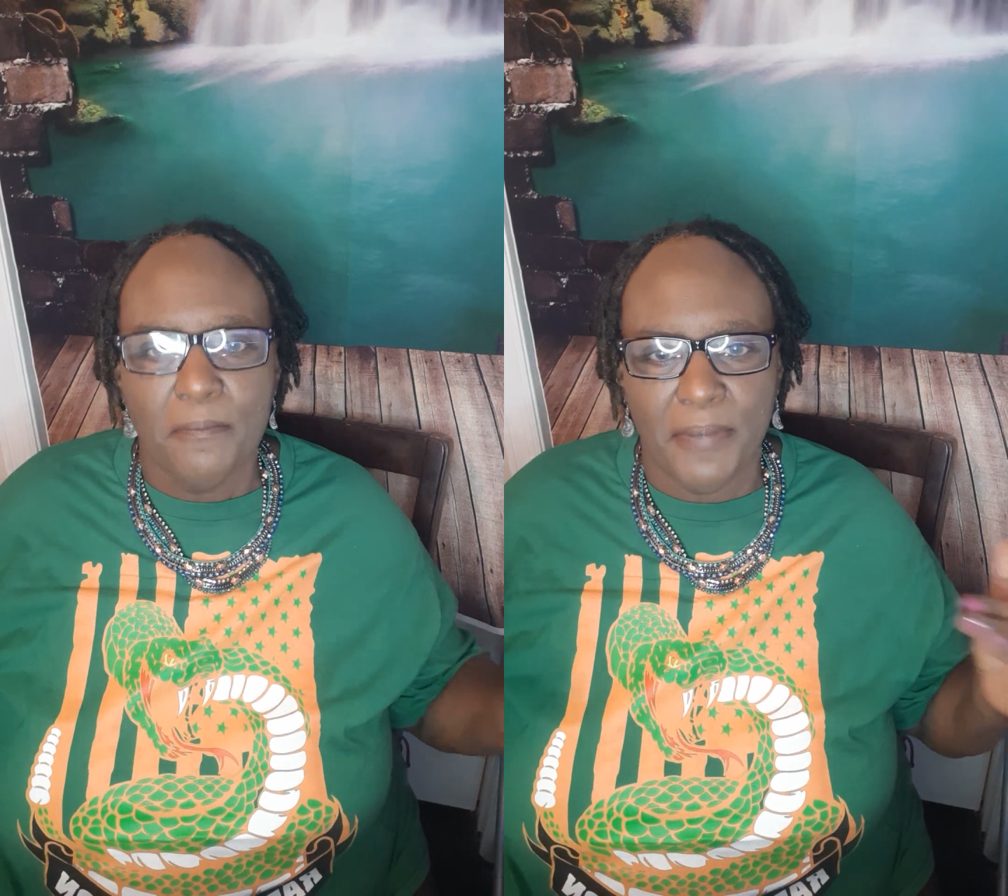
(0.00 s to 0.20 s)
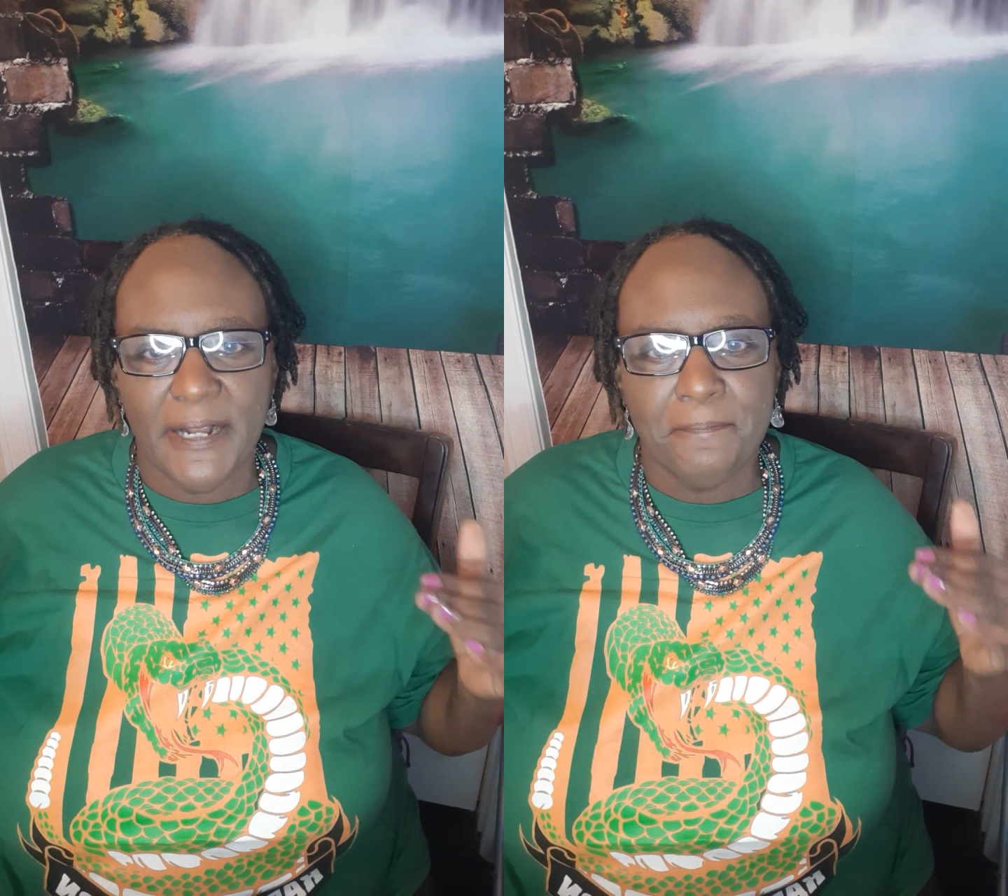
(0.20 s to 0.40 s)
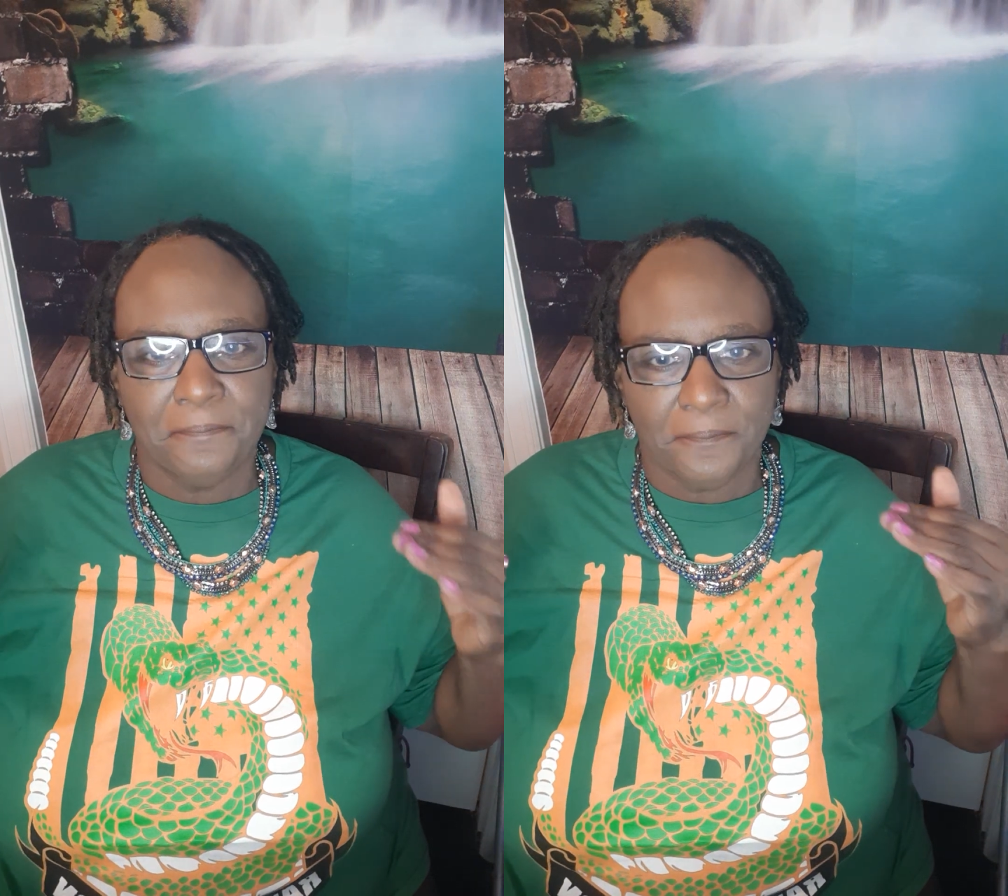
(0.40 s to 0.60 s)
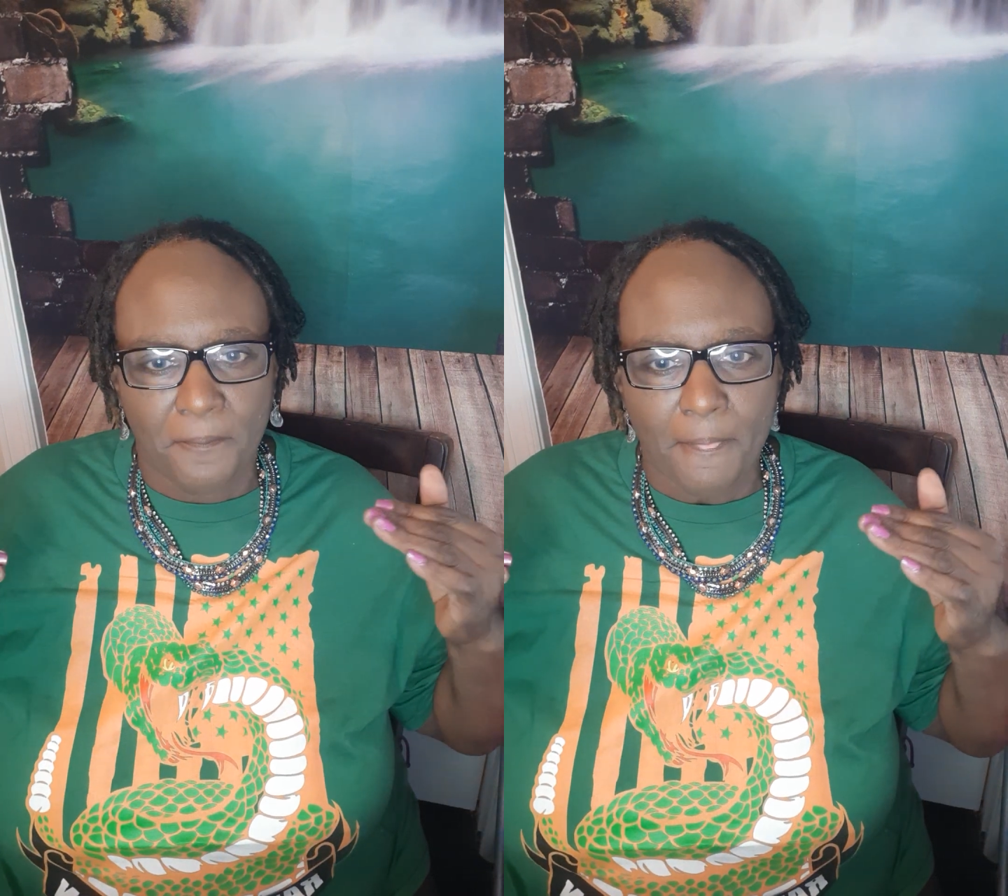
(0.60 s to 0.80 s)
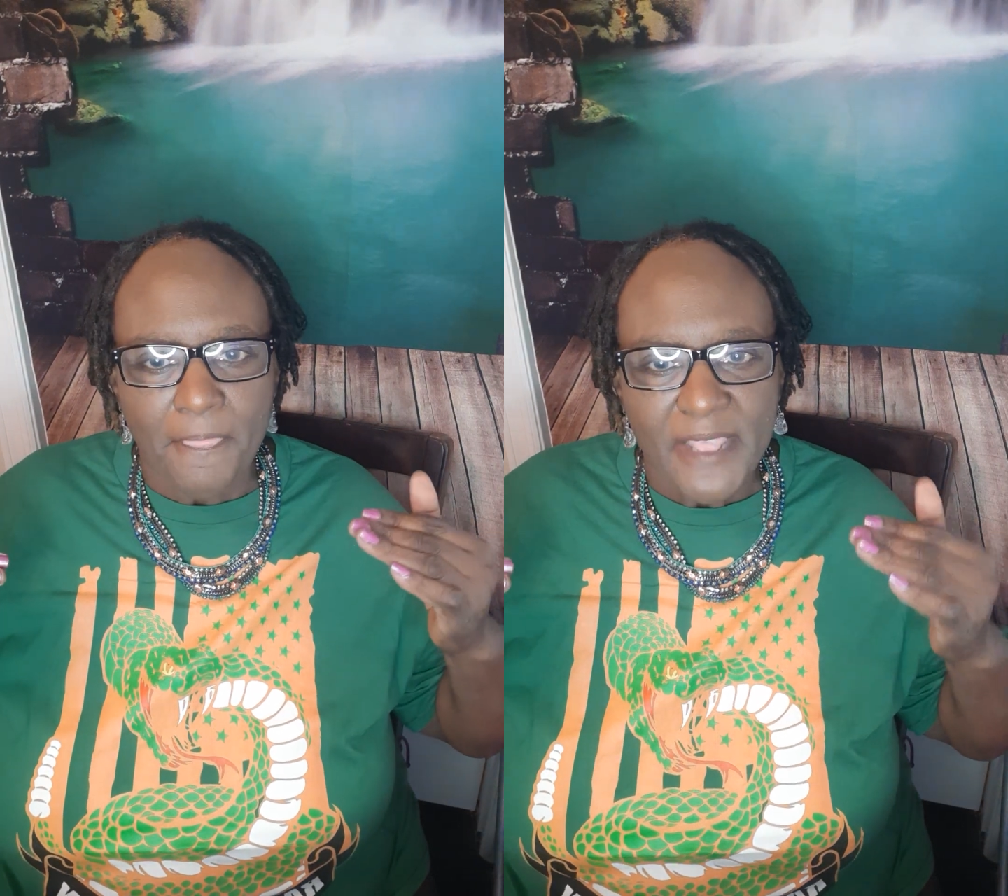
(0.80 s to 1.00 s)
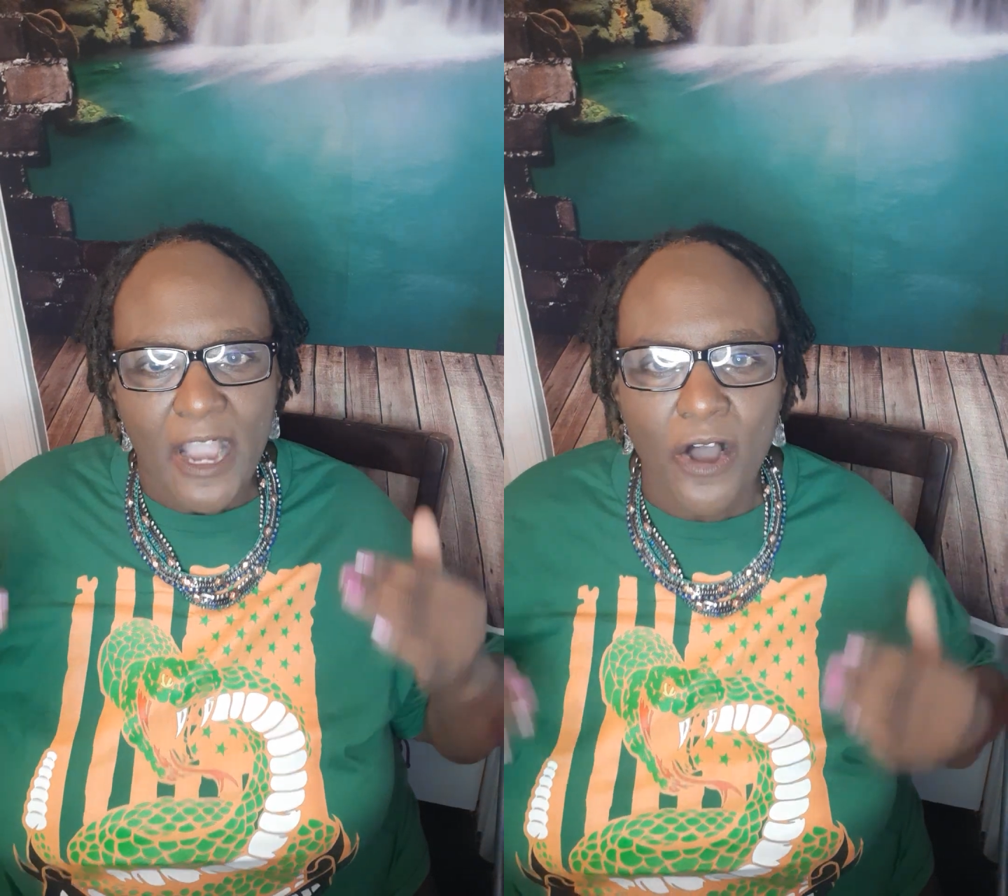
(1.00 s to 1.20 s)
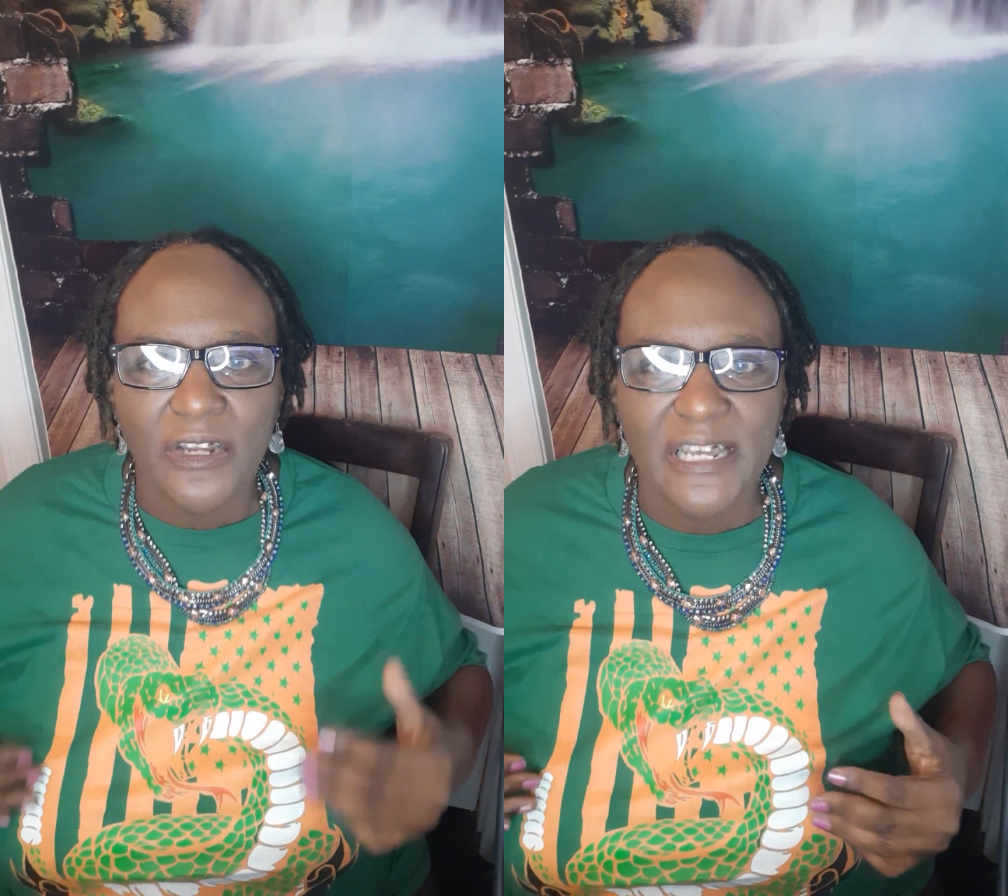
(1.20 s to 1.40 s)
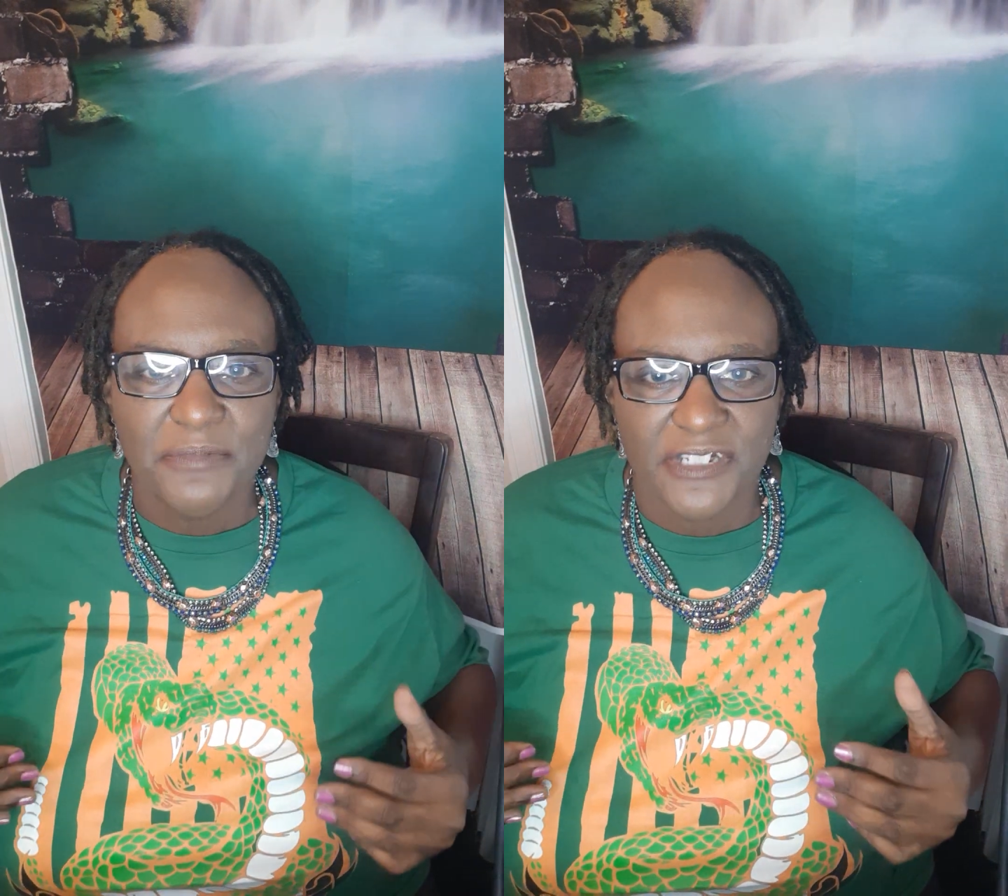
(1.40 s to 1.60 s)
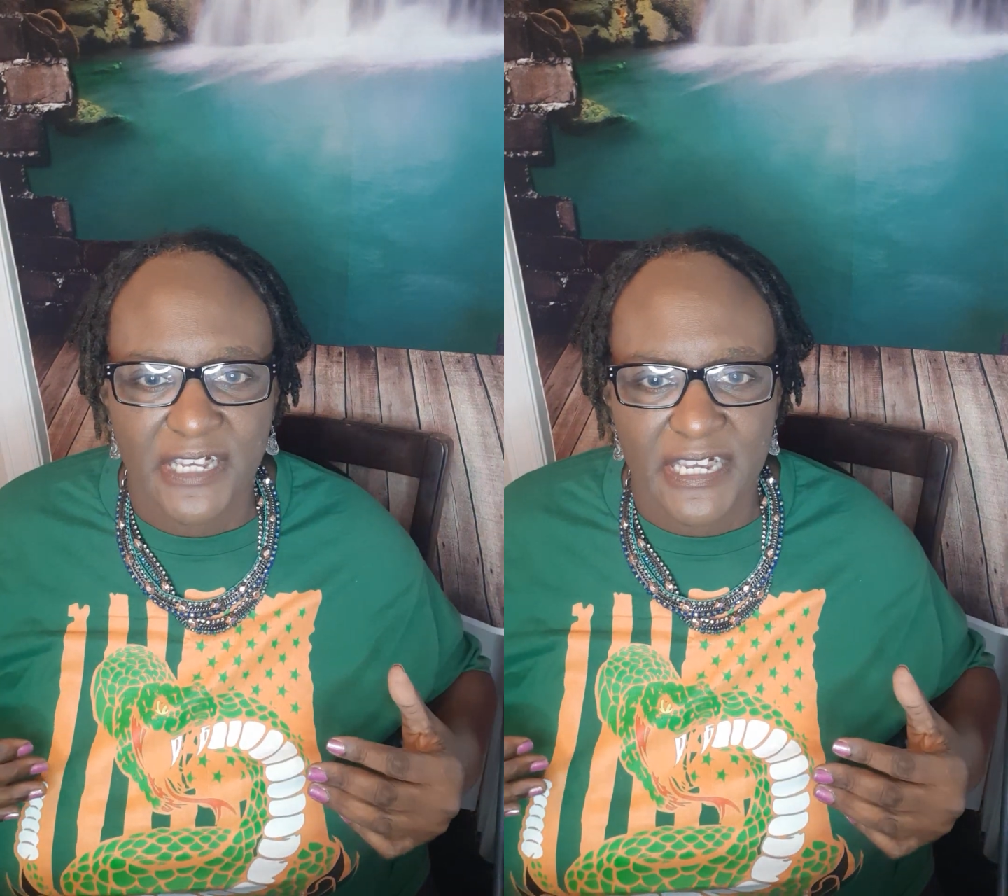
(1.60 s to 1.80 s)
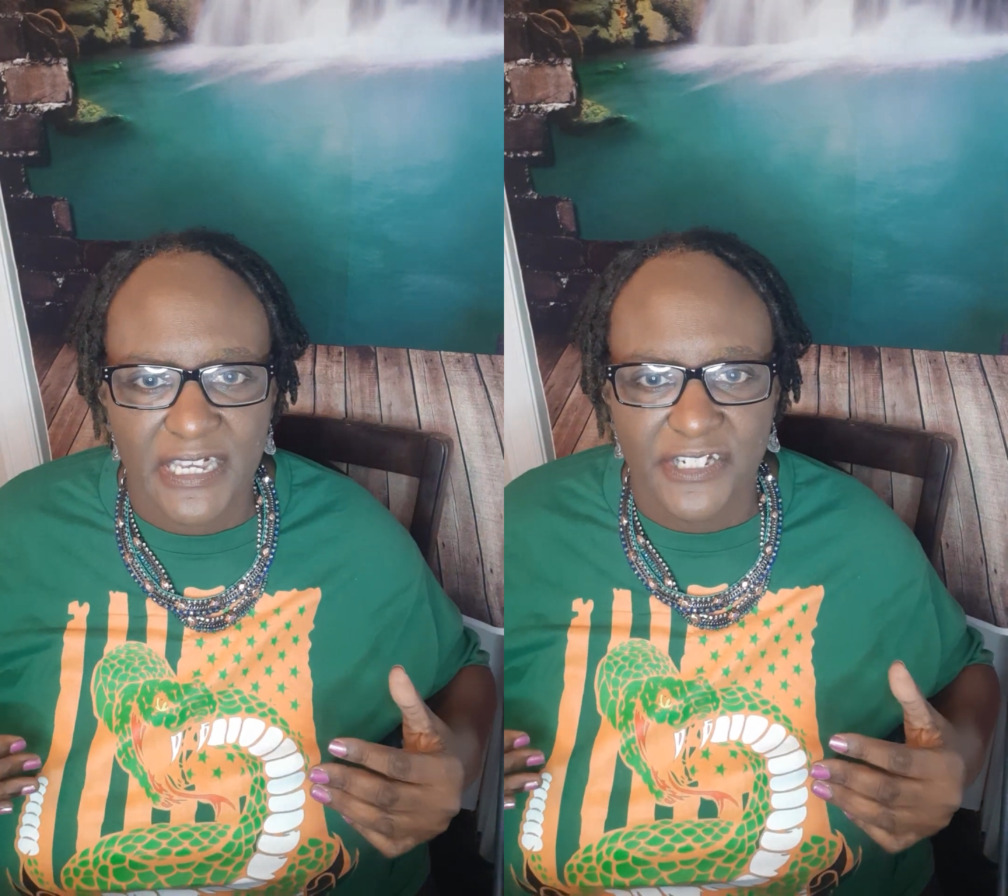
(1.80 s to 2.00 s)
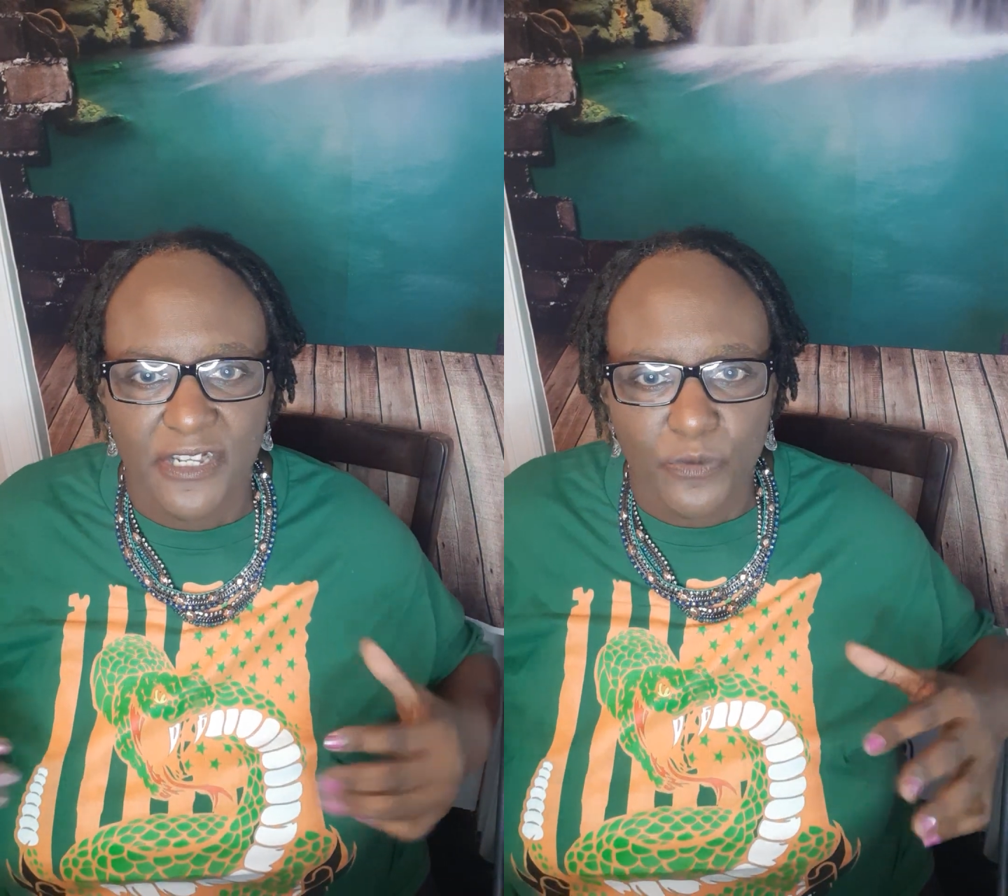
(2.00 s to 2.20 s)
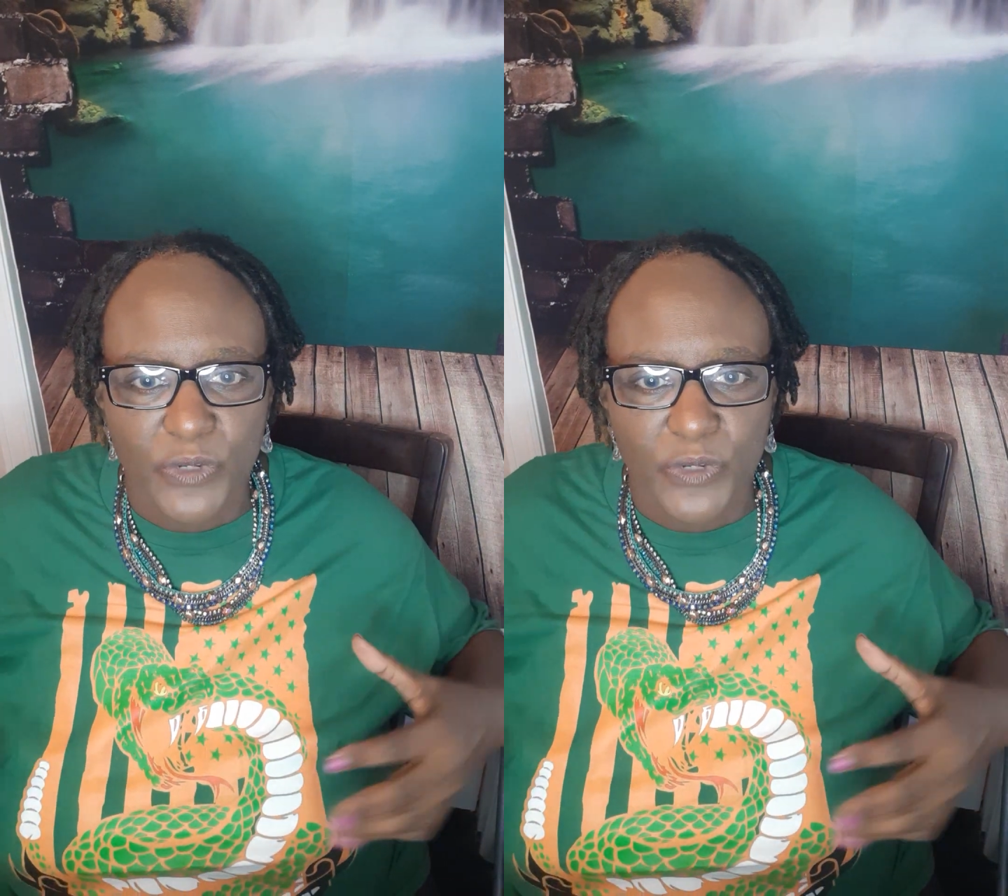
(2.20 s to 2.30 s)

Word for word: But all I'm saying is